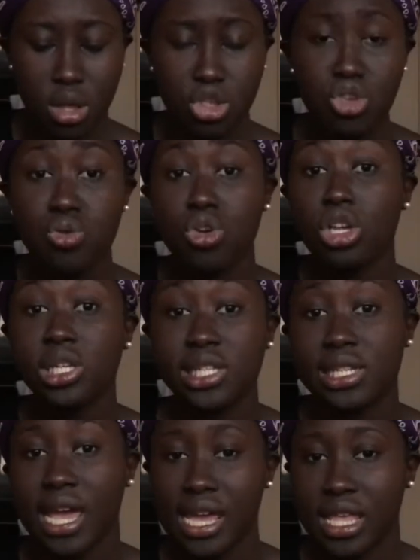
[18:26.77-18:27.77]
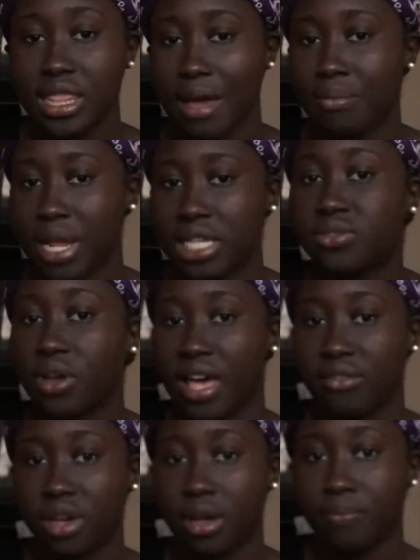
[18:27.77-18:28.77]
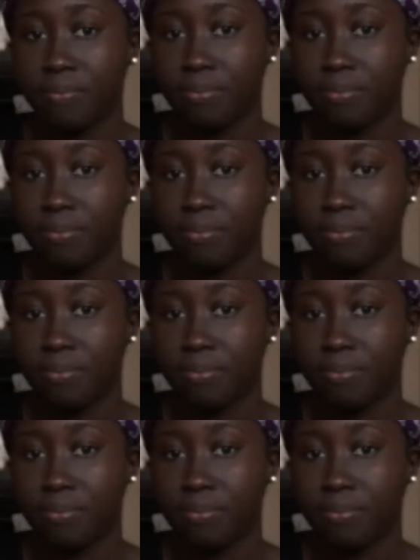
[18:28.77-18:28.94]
you could stay in that place forever,